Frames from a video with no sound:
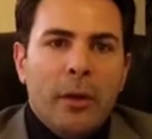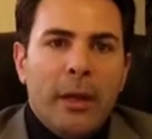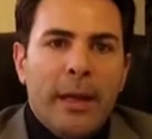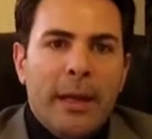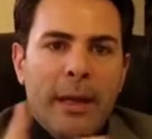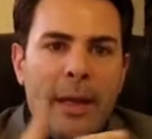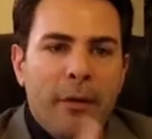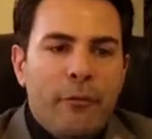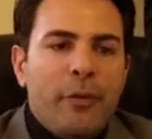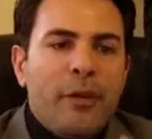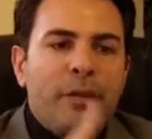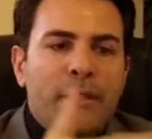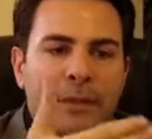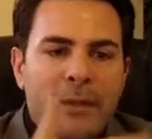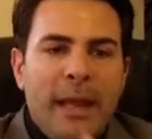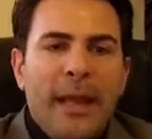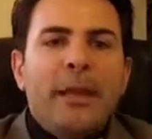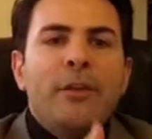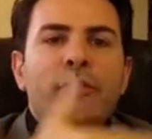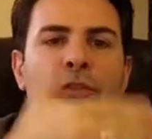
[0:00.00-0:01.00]
And every
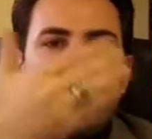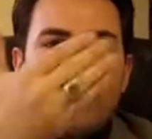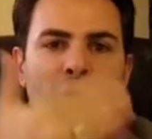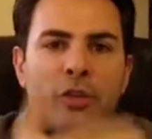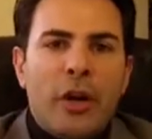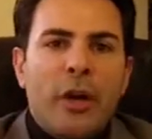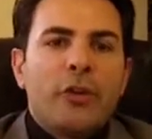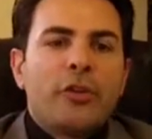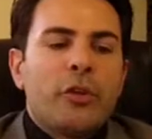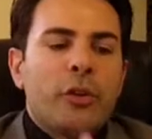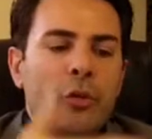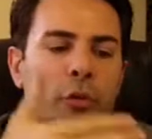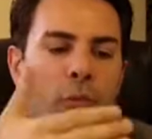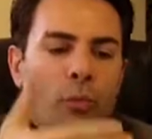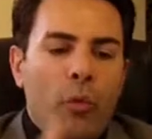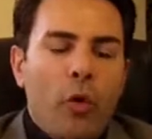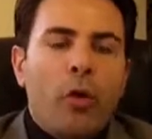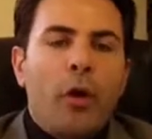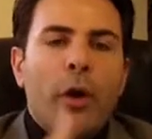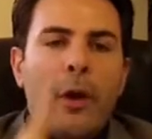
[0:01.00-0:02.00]
stage they're charging you
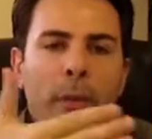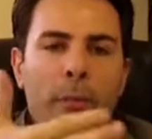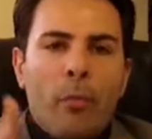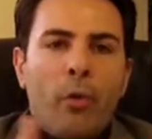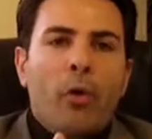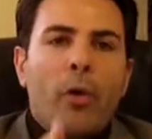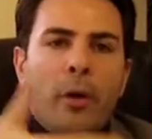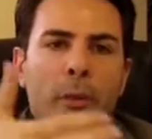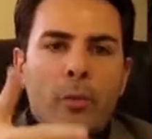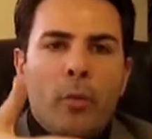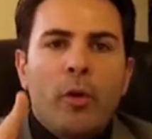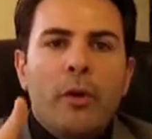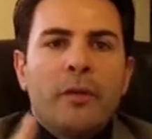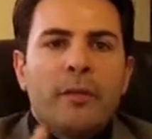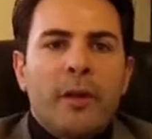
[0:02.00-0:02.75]
more and more and more,